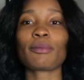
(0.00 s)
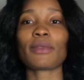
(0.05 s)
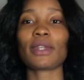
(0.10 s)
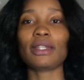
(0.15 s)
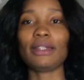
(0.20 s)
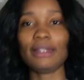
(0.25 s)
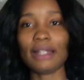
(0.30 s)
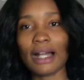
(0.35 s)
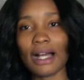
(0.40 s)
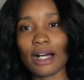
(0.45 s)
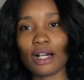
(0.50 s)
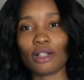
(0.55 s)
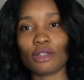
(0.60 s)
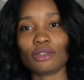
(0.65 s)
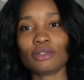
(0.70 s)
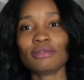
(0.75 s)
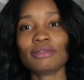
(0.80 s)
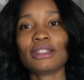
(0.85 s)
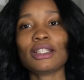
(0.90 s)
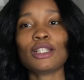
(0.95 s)
Now,
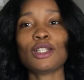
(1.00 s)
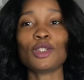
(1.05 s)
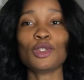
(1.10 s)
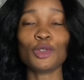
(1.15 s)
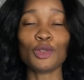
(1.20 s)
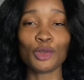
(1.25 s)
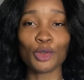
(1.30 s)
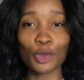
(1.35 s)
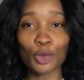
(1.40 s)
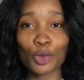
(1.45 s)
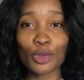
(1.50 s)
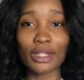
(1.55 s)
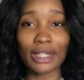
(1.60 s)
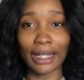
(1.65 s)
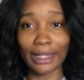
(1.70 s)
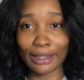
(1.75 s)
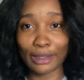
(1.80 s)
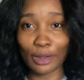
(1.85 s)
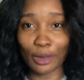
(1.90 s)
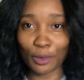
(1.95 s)
do's
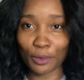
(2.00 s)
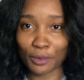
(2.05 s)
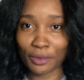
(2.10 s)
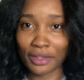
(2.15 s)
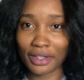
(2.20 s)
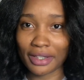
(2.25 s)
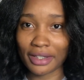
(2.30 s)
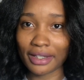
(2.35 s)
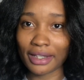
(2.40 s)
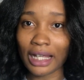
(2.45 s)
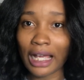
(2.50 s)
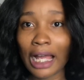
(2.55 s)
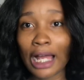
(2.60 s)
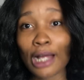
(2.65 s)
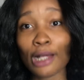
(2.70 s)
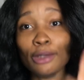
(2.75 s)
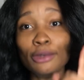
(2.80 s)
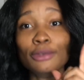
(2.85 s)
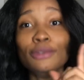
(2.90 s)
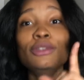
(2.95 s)
and don'ts.
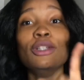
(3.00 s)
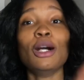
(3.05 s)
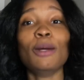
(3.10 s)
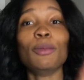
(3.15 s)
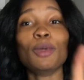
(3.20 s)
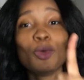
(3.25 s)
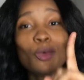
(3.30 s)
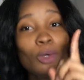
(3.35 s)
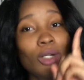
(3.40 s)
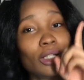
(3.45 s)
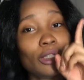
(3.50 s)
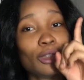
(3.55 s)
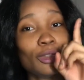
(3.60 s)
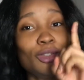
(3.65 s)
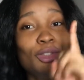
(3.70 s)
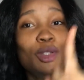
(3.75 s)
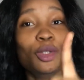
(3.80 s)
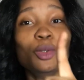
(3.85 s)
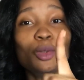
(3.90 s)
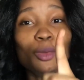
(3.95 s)
Number 1
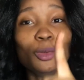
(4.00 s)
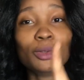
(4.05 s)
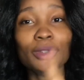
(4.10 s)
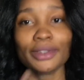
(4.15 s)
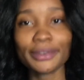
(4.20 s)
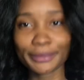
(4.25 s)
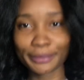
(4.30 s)
do,